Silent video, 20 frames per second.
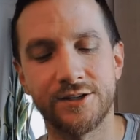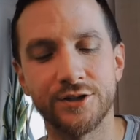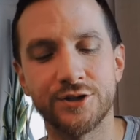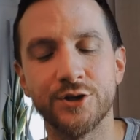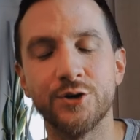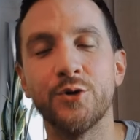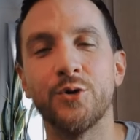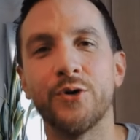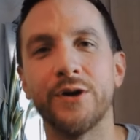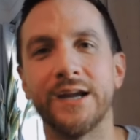
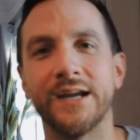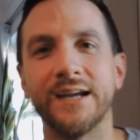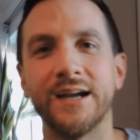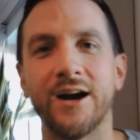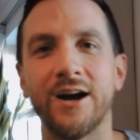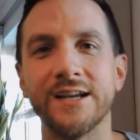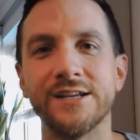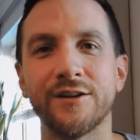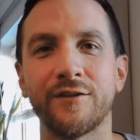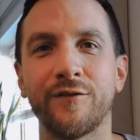annoying.
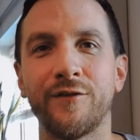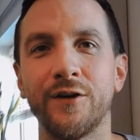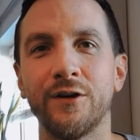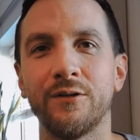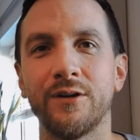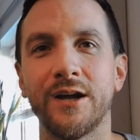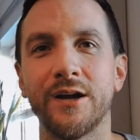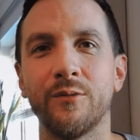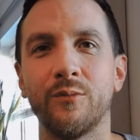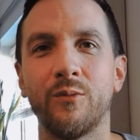I just
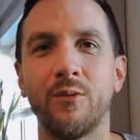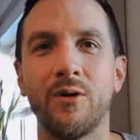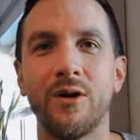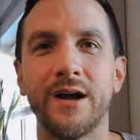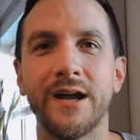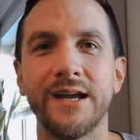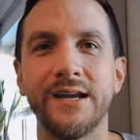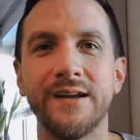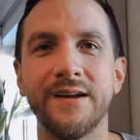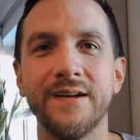feel like,
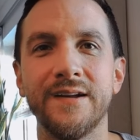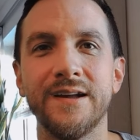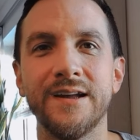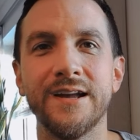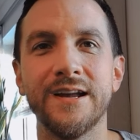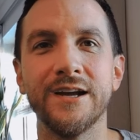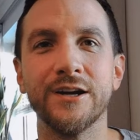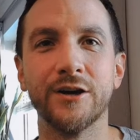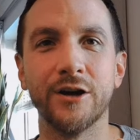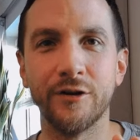why
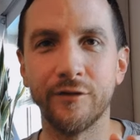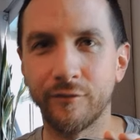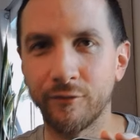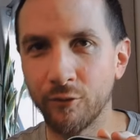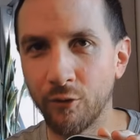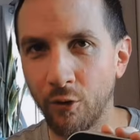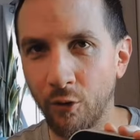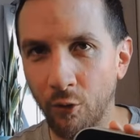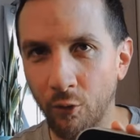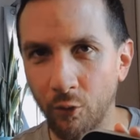go
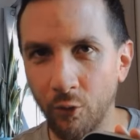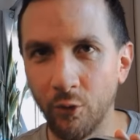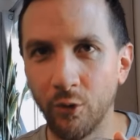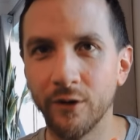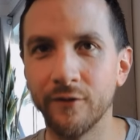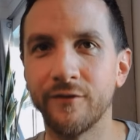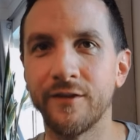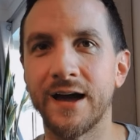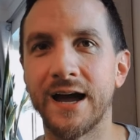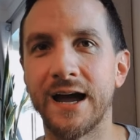through all
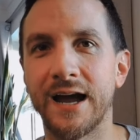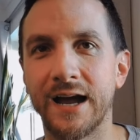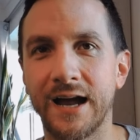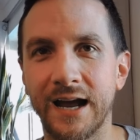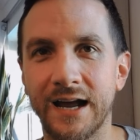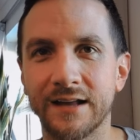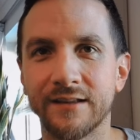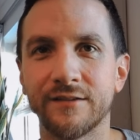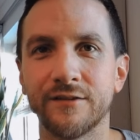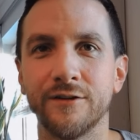of that
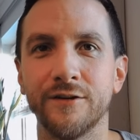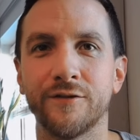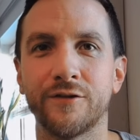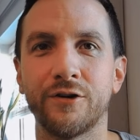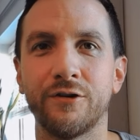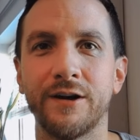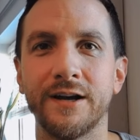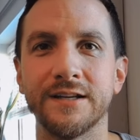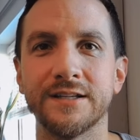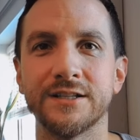hassle of
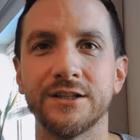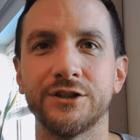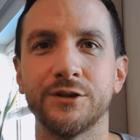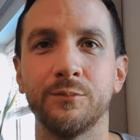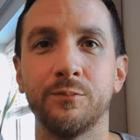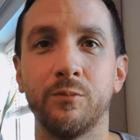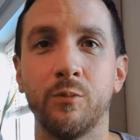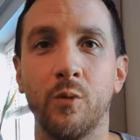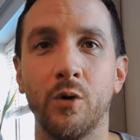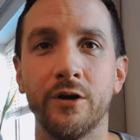creating such
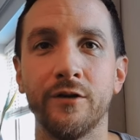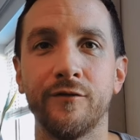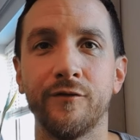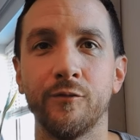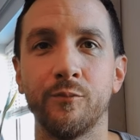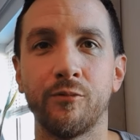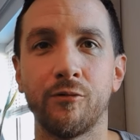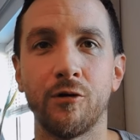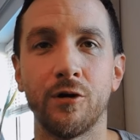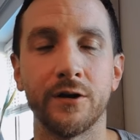a
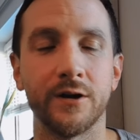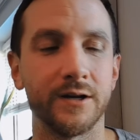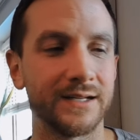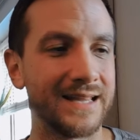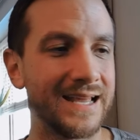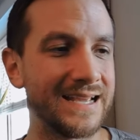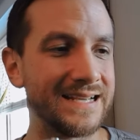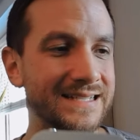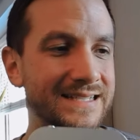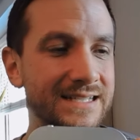wonderful product
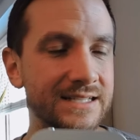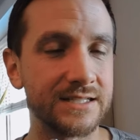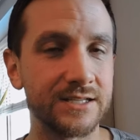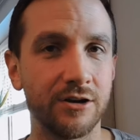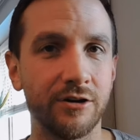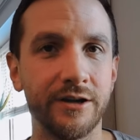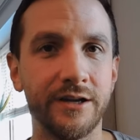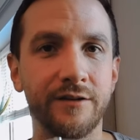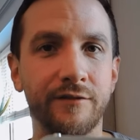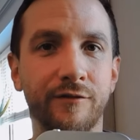that is
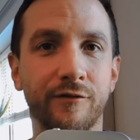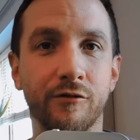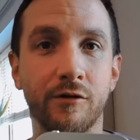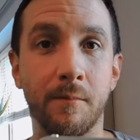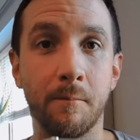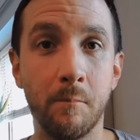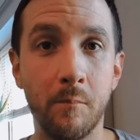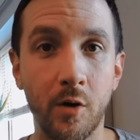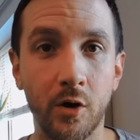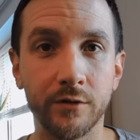designed for
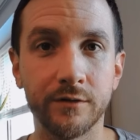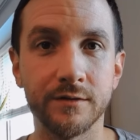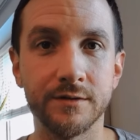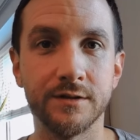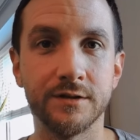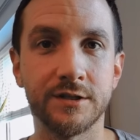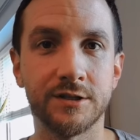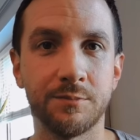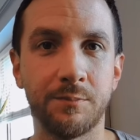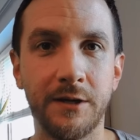a
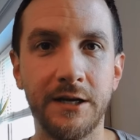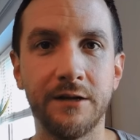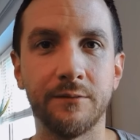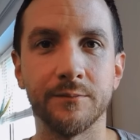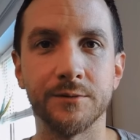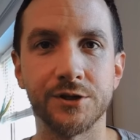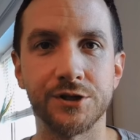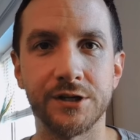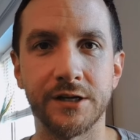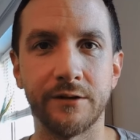modern speed
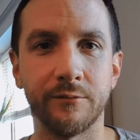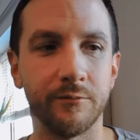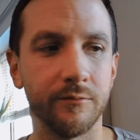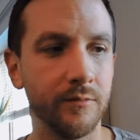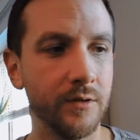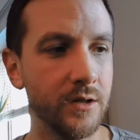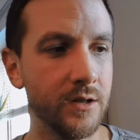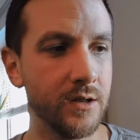machine?